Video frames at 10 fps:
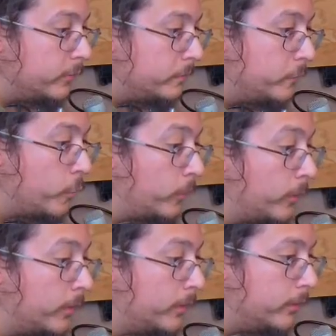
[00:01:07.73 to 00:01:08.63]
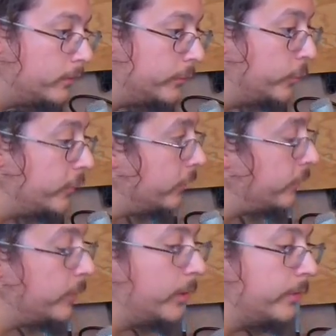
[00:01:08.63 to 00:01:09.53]
four sources for
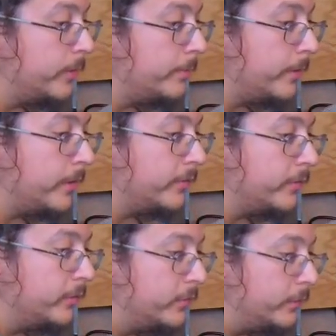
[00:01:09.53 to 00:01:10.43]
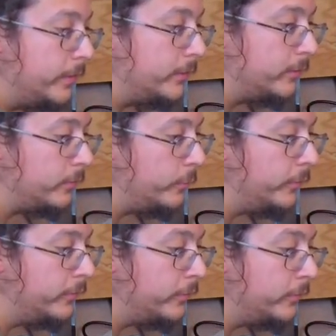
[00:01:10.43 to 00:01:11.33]
our replay so you select your
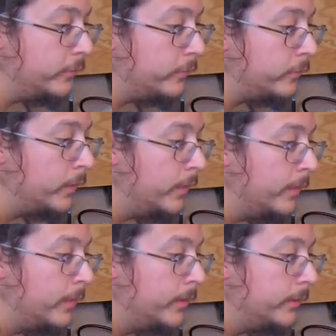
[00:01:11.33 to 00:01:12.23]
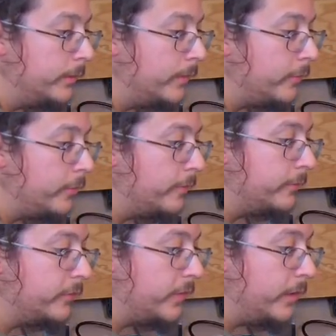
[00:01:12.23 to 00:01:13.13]
sources you have all of your
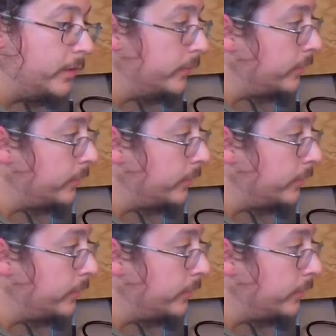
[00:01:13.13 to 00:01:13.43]
settings